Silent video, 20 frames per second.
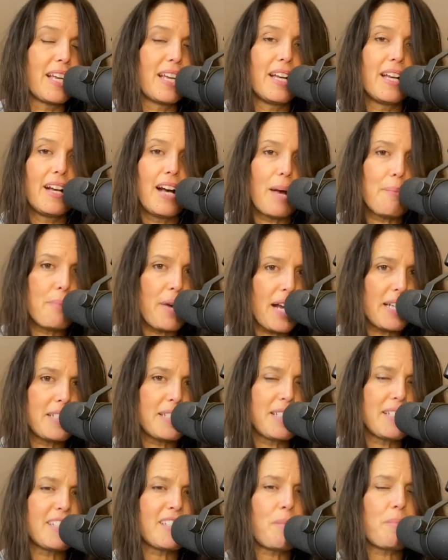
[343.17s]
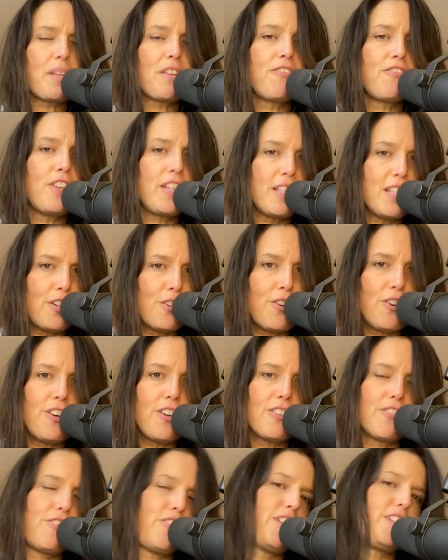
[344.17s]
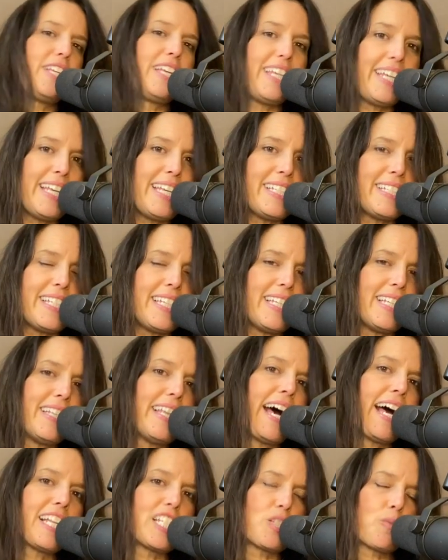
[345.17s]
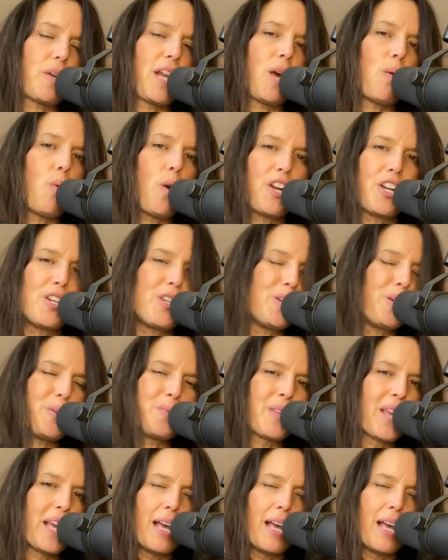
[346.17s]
I'm practicing something feeling good, feeling easy. That's what I want to do.